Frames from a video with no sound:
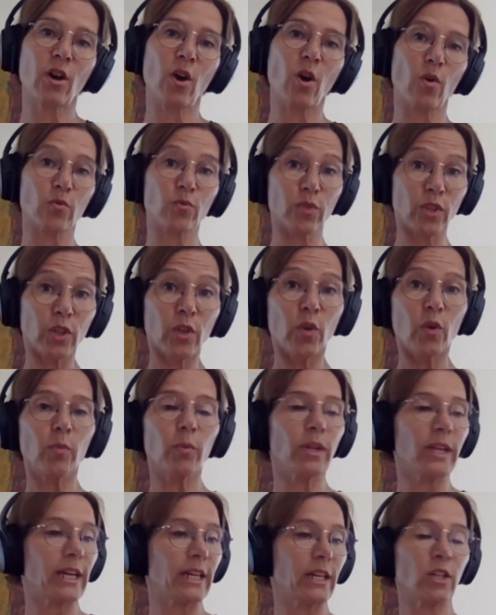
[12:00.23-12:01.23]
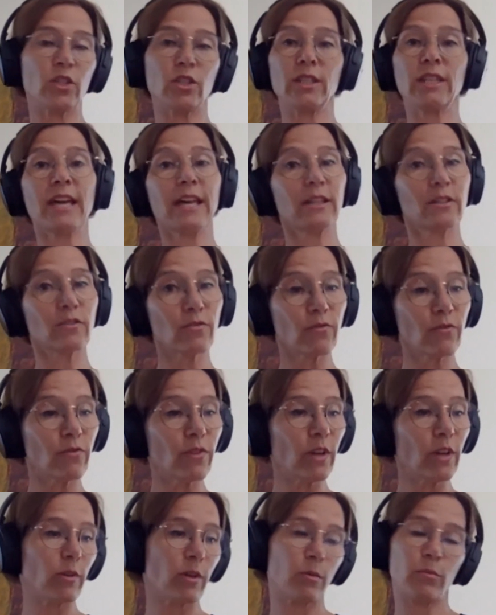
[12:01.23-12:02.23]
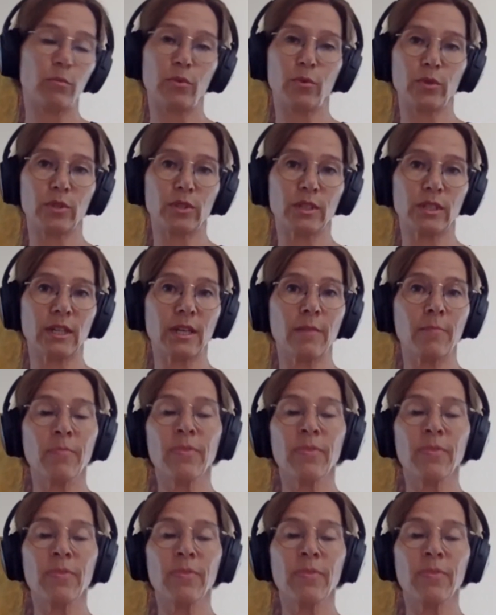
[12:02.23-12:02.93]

of renewable energy. That's very important.